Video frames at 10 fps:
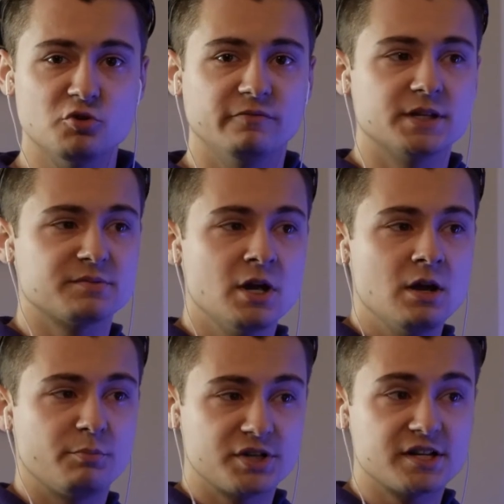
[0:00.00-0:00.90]
movements,
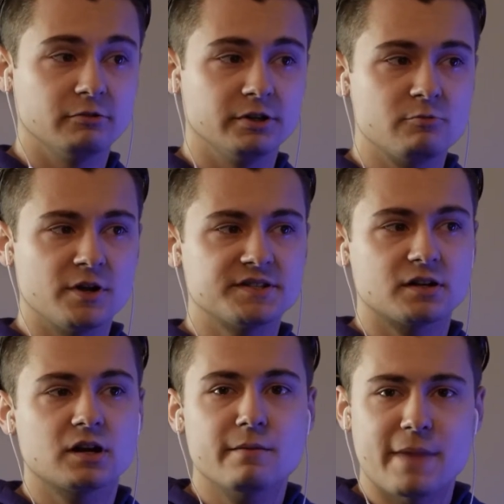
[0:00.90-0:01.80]
particularly ones that
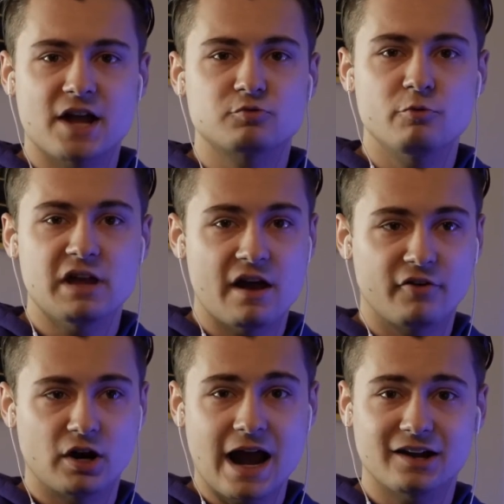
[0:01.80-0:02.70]
are gonna match what we have
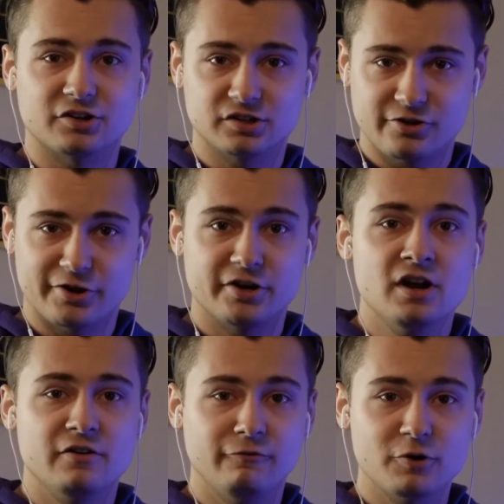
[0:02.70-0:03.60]
our actor, Gunner,
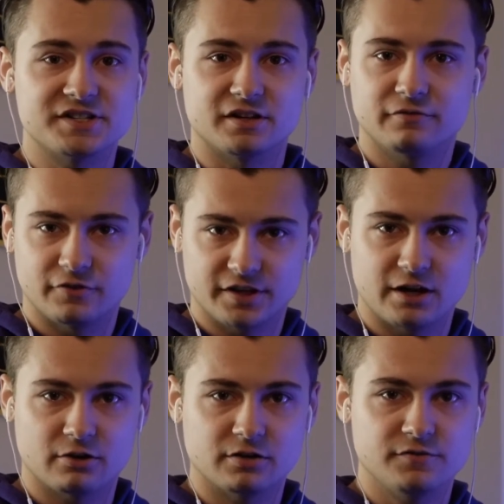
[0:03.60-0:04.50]
voicing for for the
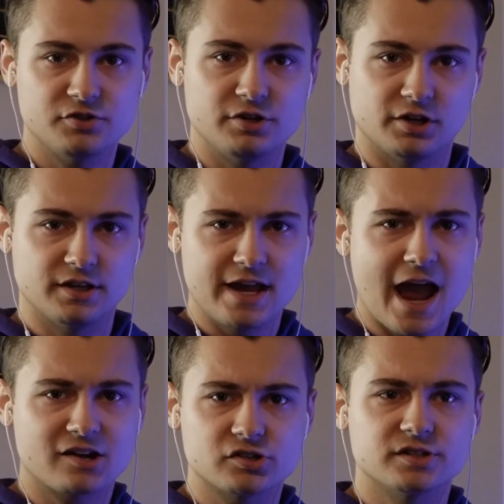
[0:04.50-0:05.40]
character of Junior. The
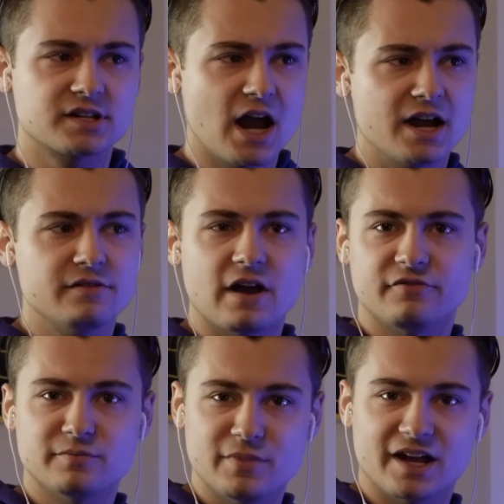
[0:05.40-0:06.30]
actions kind of have
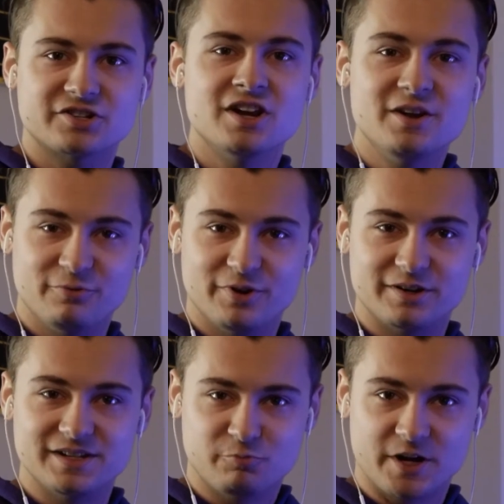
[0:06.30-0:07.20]
to match what
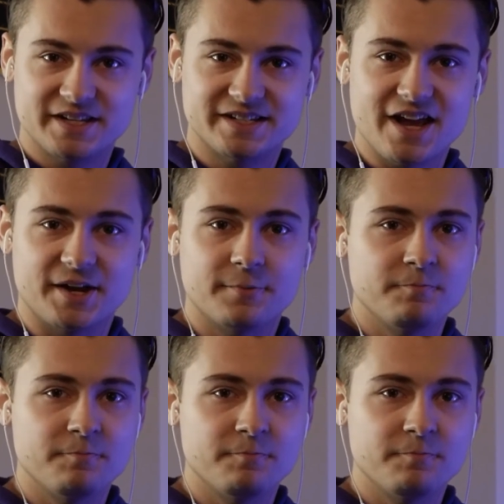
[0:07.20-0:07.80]
he's what he's saying.